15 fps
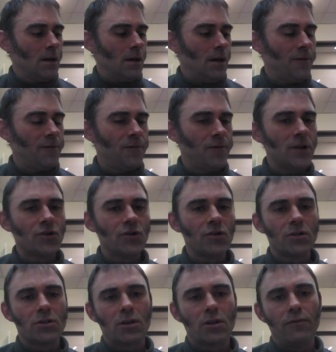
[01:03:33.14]

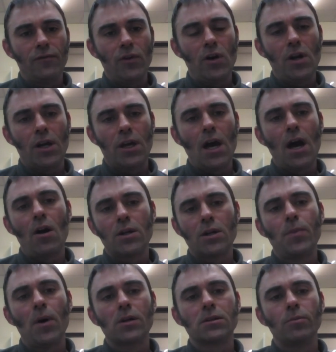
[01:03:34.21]
efficient to convert a car as
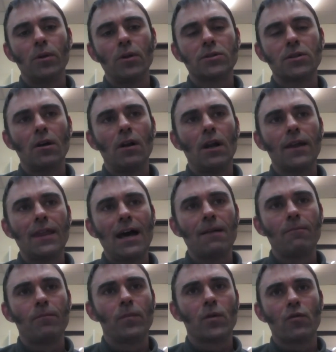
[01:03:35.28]
possible. So, like
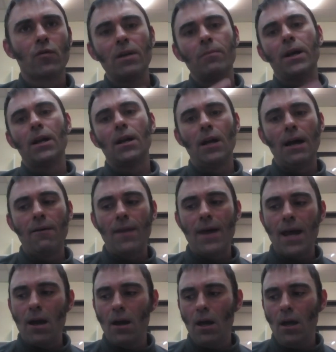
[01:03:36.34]
that Green Beetle out
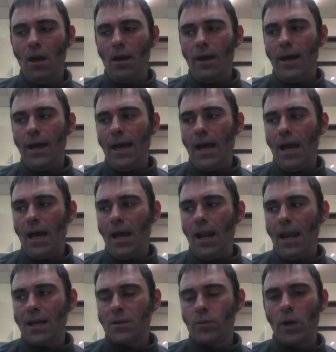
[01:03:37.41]
there,
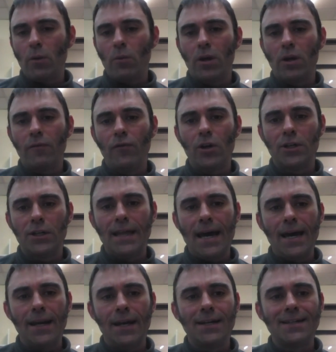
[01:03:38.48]
uh, last week we converted
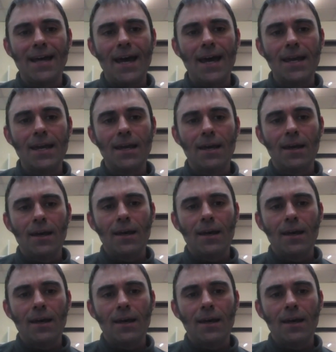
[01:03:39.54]
that in a day.